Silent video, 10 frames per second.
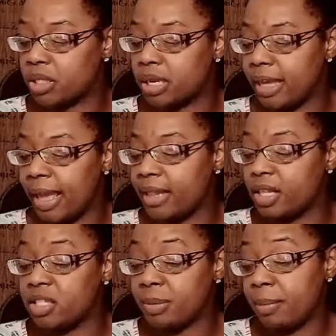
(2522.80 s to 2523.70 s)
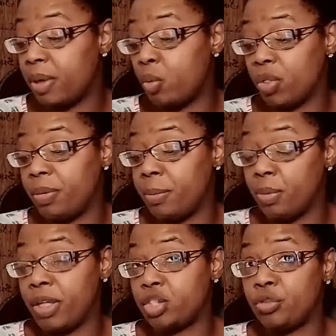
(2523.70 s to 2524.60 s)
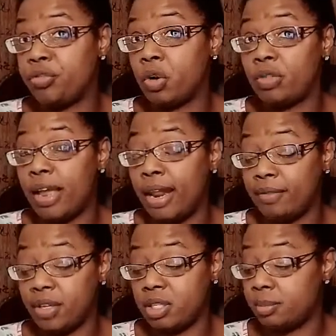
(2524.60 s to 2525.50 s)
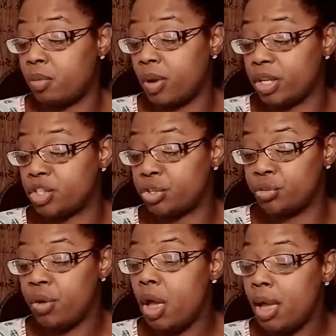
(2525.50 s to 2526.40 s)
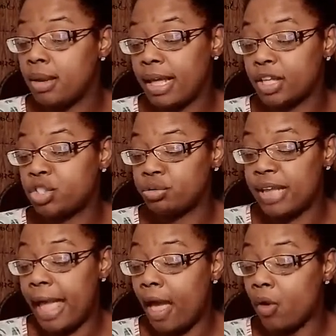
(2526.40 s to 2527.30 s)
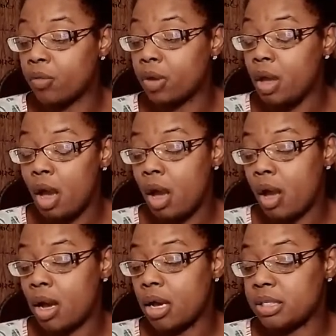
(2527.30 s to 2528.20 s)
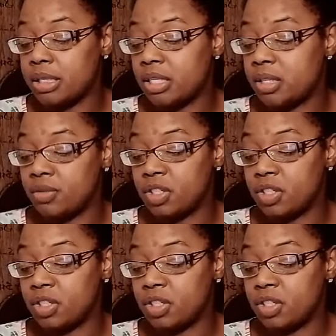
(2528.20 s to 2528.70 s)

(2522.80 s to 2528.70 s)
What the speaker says: Again, this may be with people that you feel that have disappointed you, let you down, a sense of